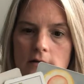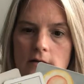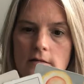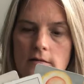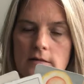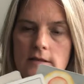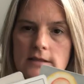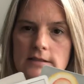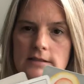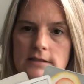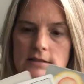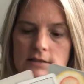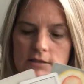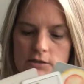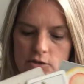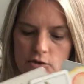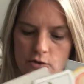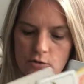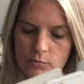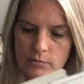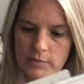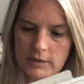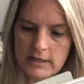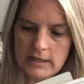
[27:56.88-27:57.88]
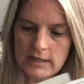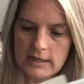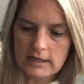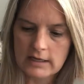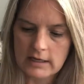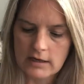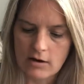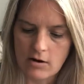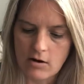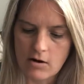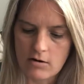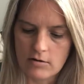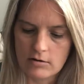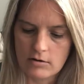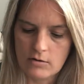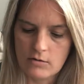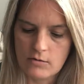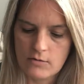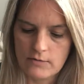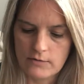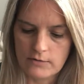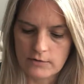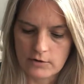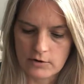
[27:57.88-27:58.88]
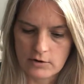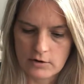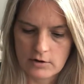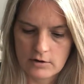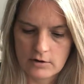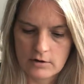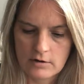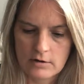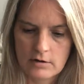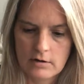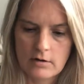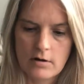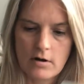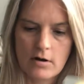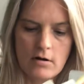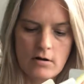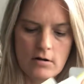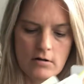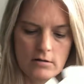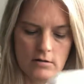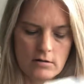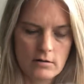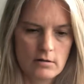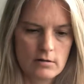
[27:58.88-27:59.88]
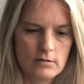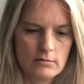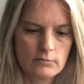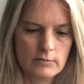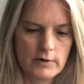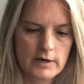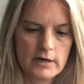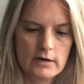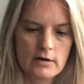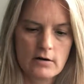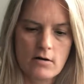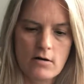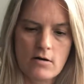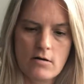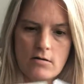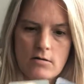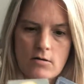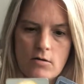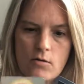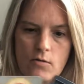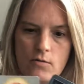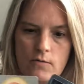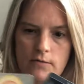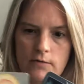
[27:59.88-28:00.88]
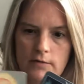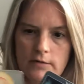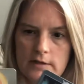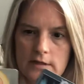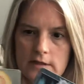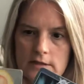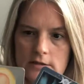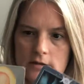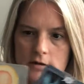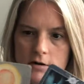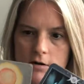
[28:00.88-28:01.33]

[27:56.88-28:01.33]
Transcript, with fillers: this is new beginning all over. All written all over these